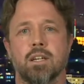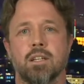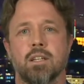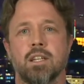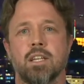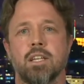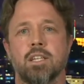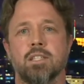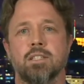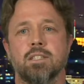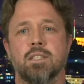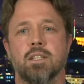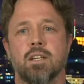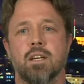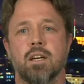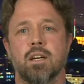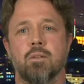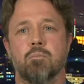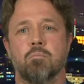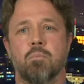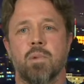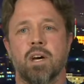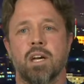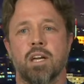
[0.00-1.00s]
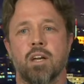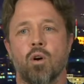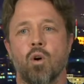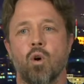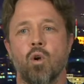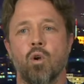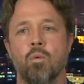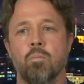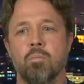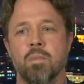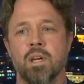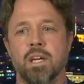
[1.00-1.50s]
these, by
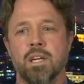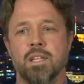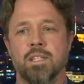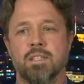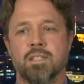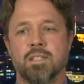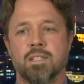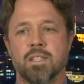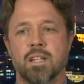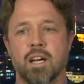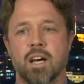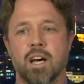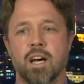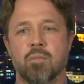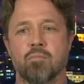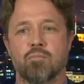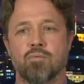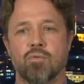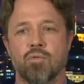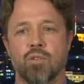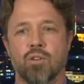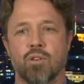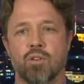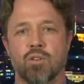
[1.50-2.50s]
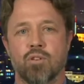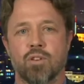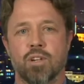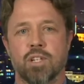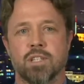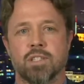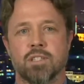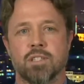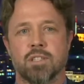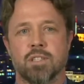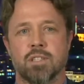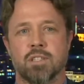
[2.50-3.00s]
all means, are
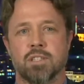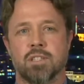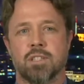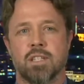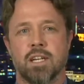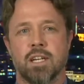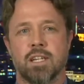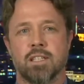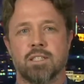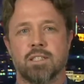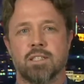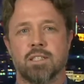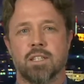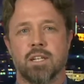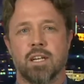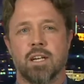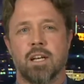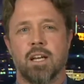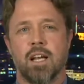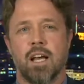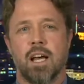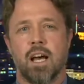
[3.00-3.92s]
progresses that